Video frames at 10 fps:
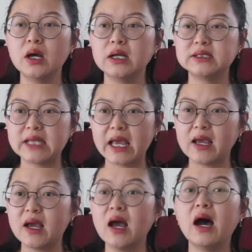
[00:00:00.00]
Say,
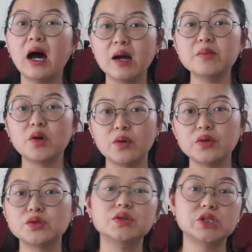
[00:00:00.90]
I'm going
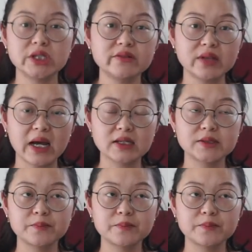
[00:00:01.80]
to achieve that.